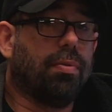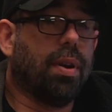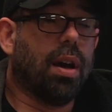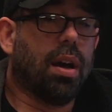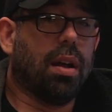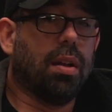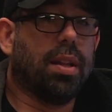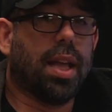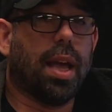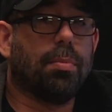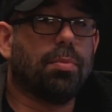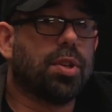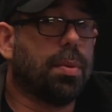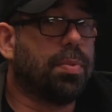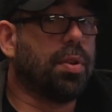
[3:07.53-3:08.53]
The M
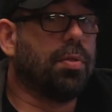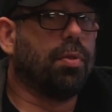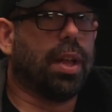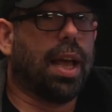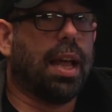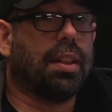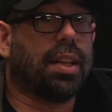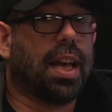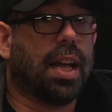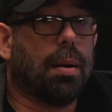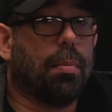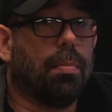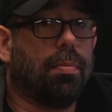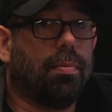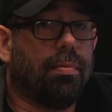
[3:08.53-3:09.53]
chip, you really have to kind
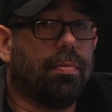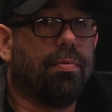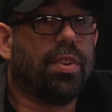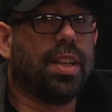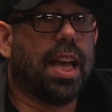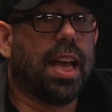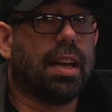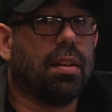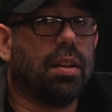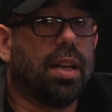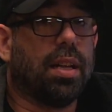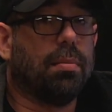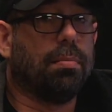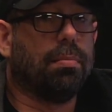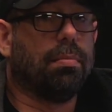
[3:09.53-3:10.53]
of finagle it
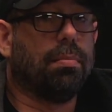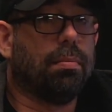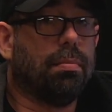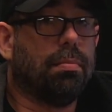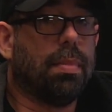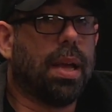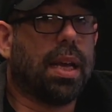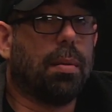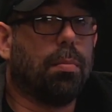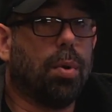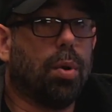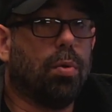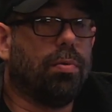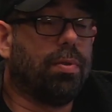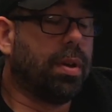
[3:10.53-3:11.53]
and make it
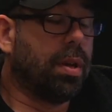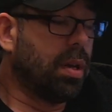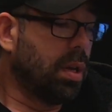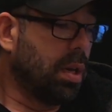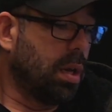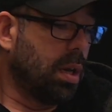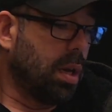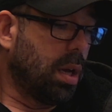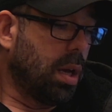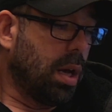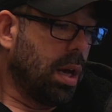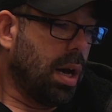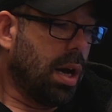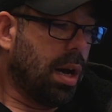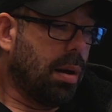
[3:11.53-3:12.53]
move.
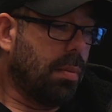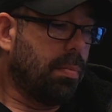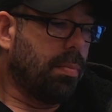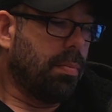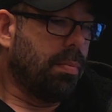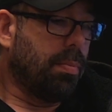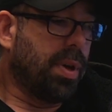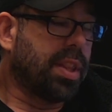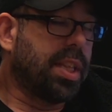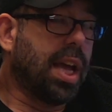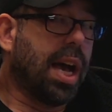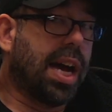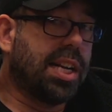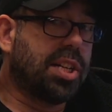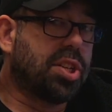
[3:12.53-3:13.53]
But the
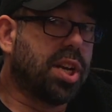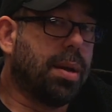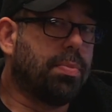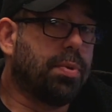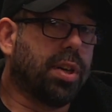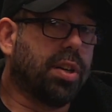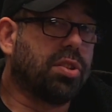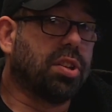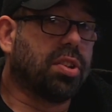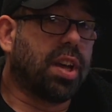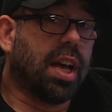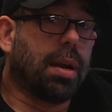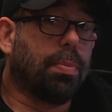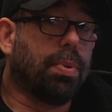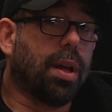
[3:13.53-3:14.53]
I chip, you can just
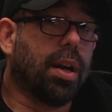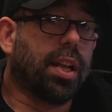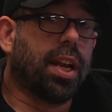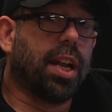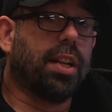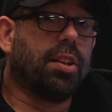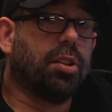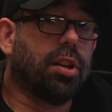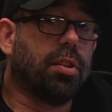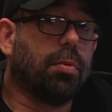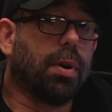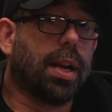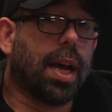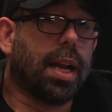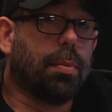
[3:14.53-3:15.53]
kind of plug it in until you
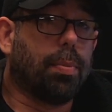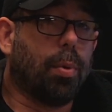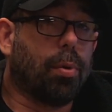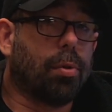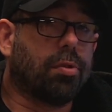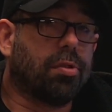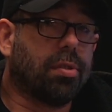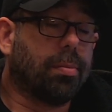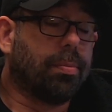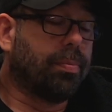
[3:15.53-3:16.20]
run out of ports.